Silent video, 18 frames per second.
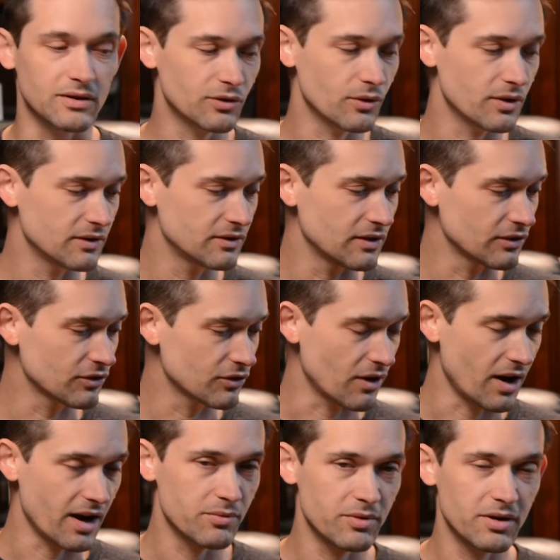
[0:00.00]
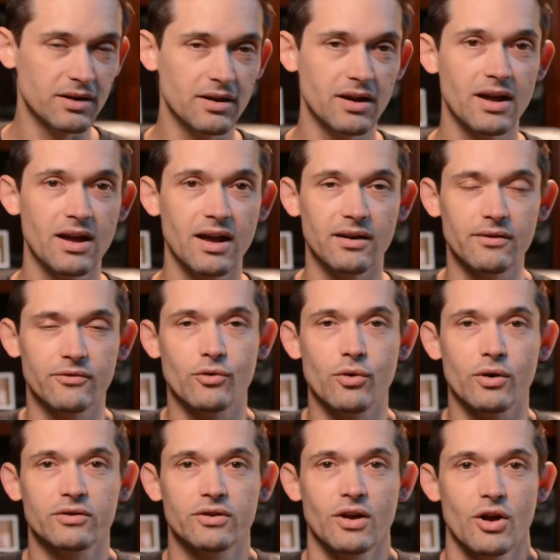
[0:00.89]
So he's describing, and of
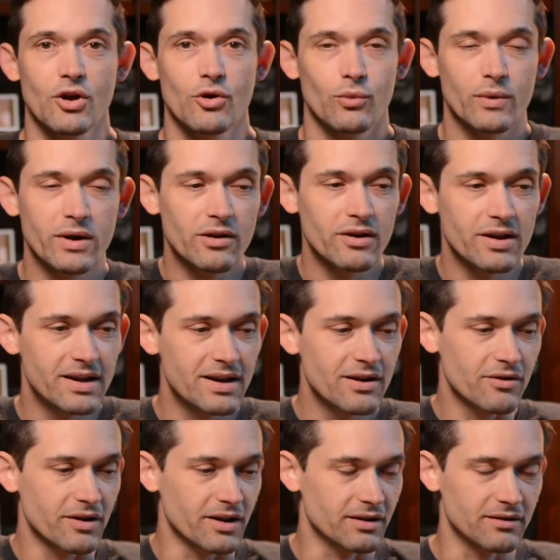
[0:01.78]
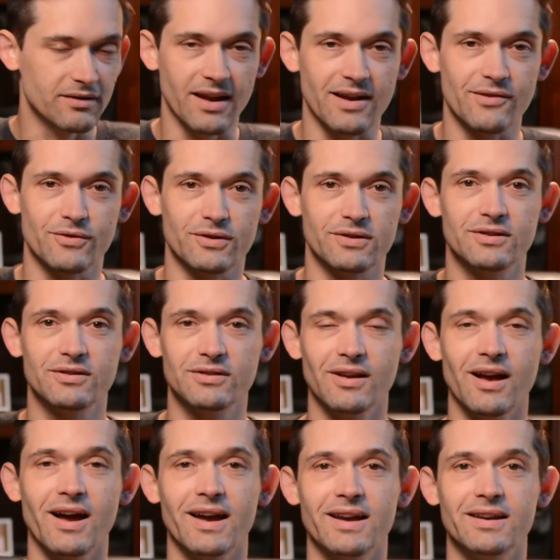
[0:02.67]
course, we're hearing David's
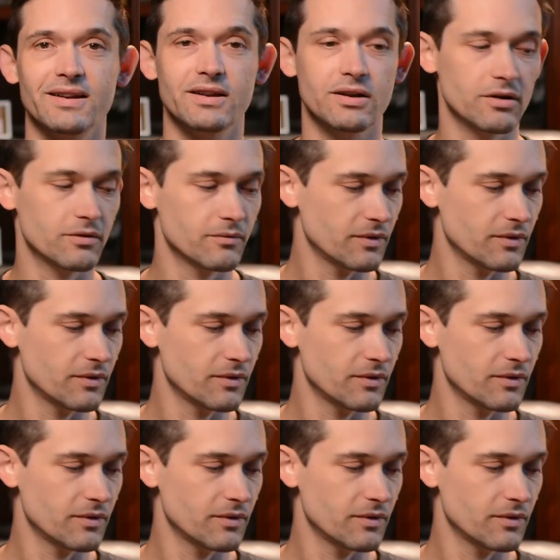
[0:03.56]
side here.